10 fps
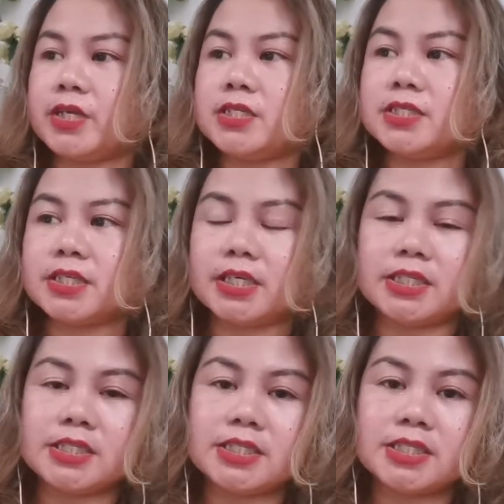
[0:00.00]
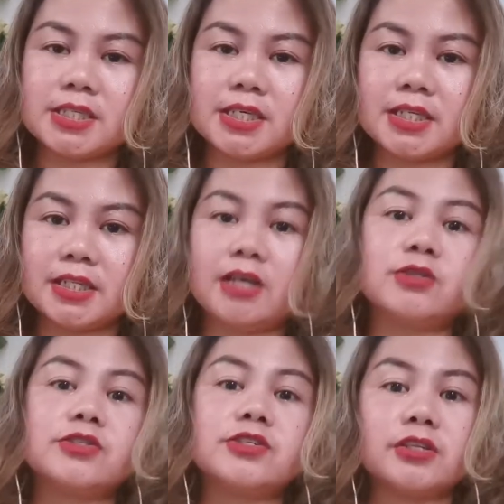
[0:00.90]
since they
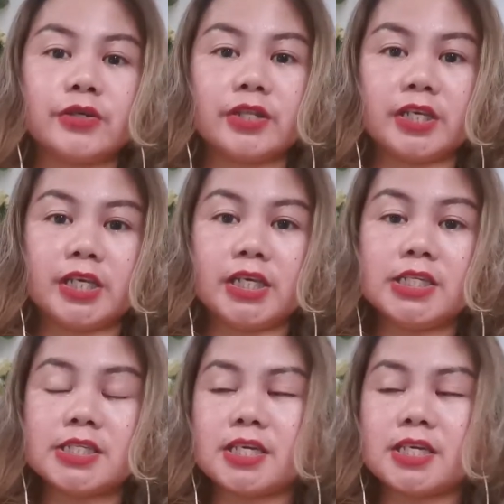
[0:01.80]
consider it